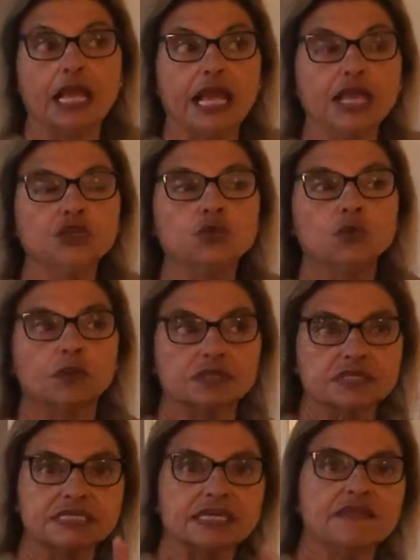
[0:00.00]
And you will
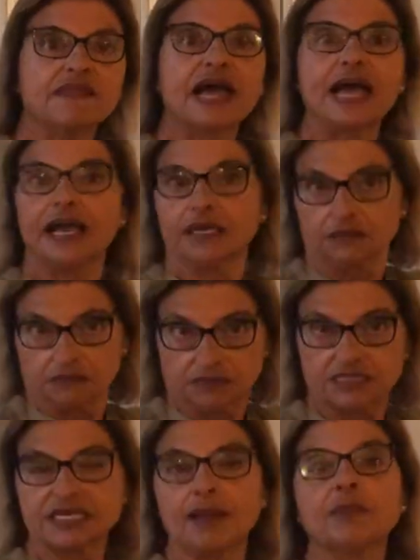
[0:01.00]
see that
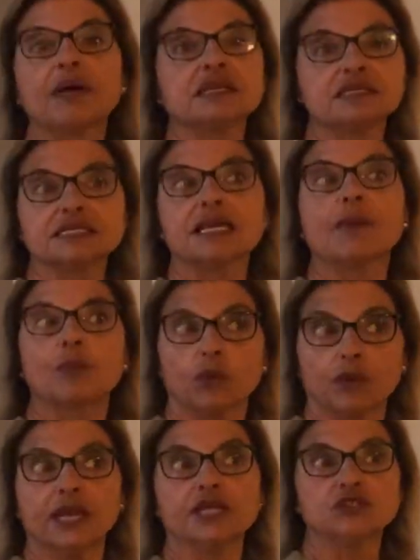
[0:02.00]
step by step
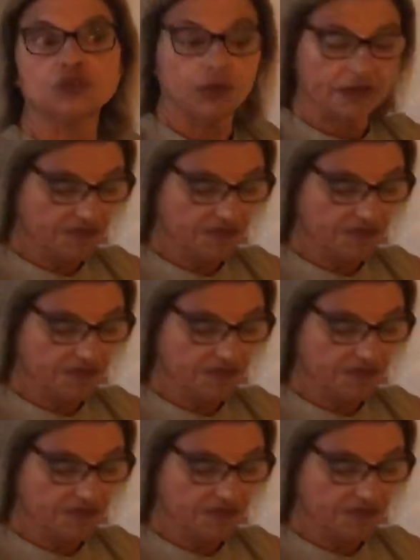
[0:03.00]
when I do it